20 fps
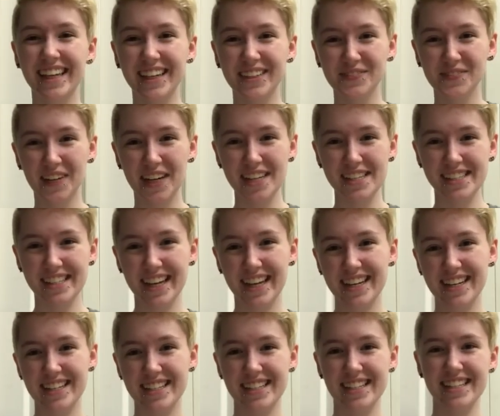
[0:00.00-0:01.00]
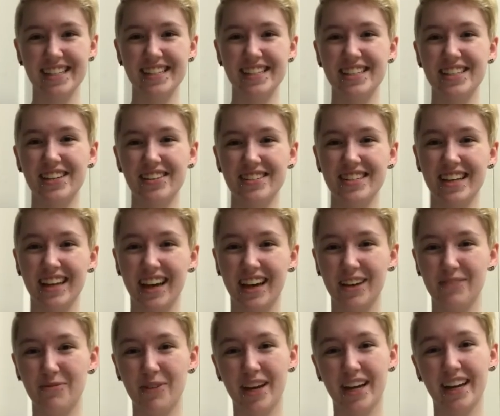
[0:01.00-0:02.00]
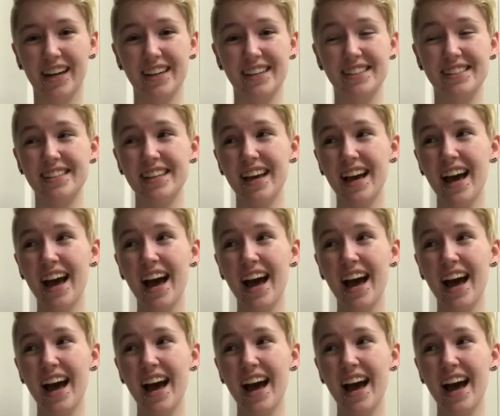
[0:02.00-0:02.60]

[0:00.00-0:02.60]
in my sentences to tick because